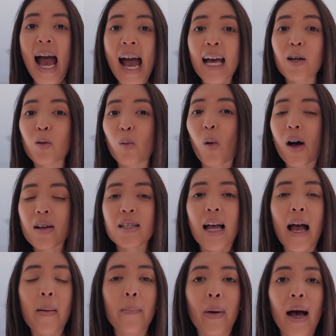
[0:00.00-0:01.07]
And whilst
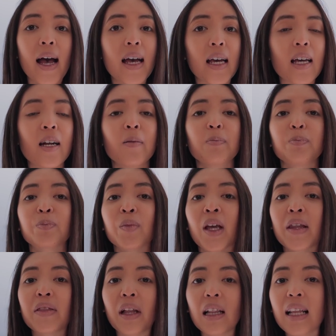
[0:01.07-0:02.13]
I paid
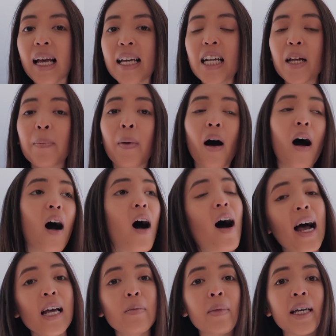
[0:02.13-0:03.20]
the lady
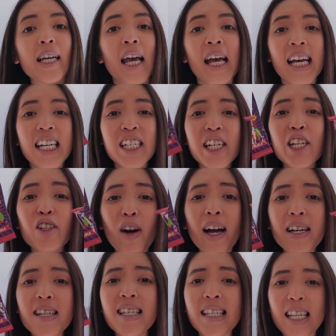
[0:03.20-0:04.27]
behind me, she
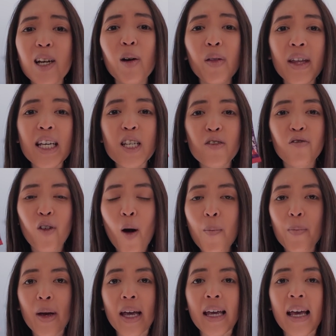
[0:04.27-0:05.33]
tried to steal these
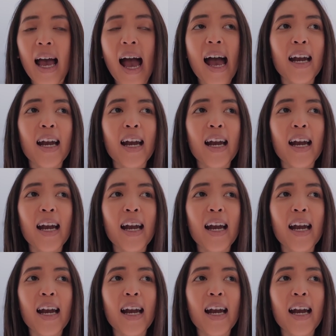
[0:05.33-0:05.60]
from me.